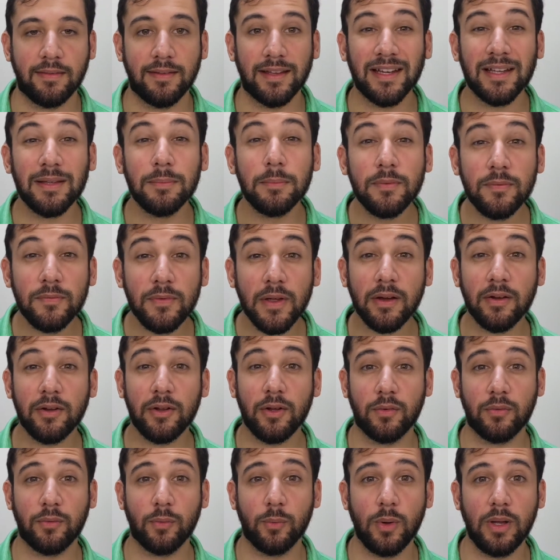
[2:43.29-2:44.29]
And it can be very
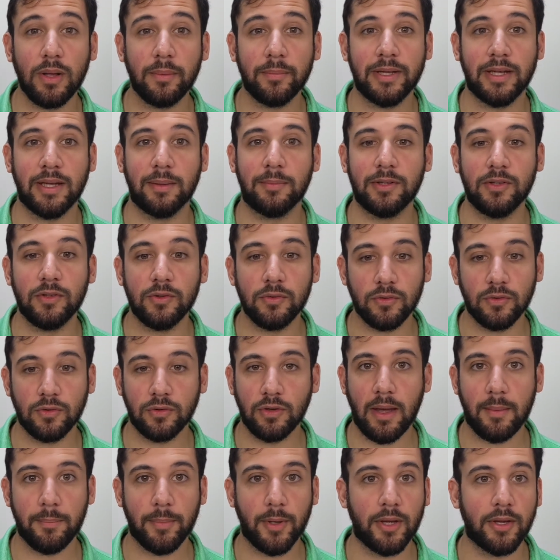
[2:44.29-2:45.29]
overwhelming. I mean, you
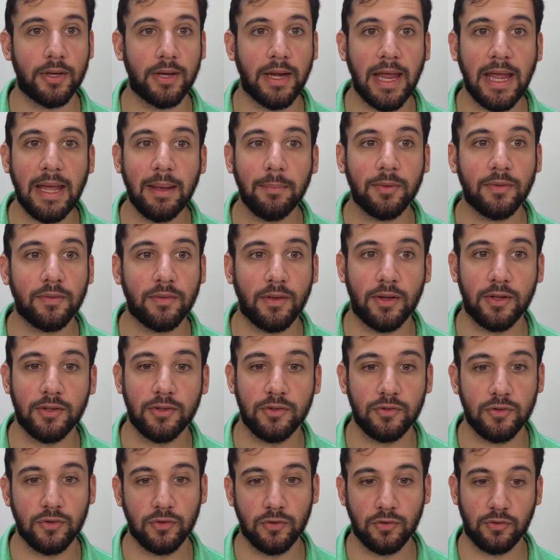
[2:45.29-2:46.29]
shop on Amazon,
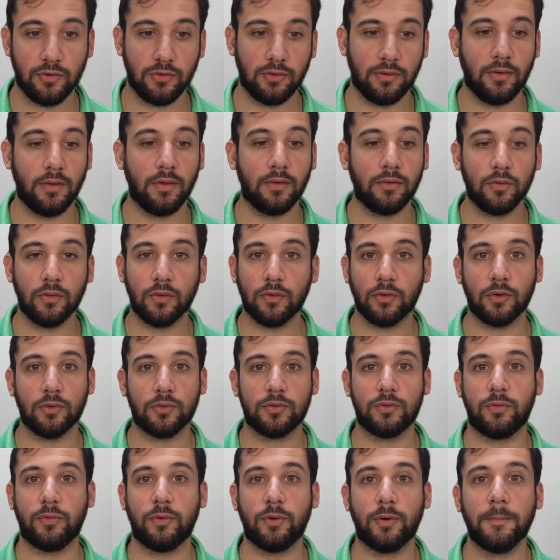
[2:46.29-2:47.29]
you just
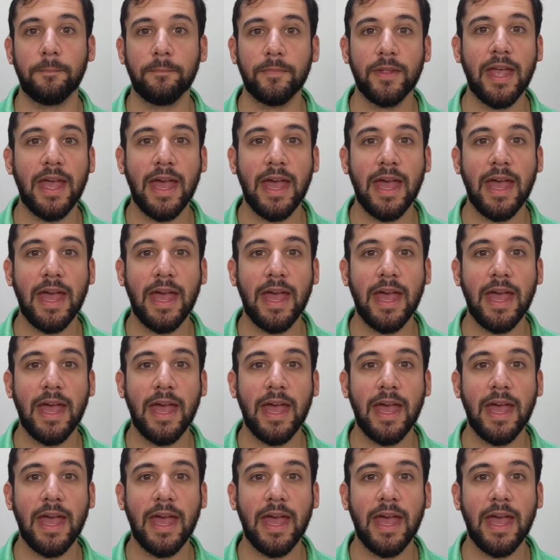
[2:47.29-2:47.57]
search for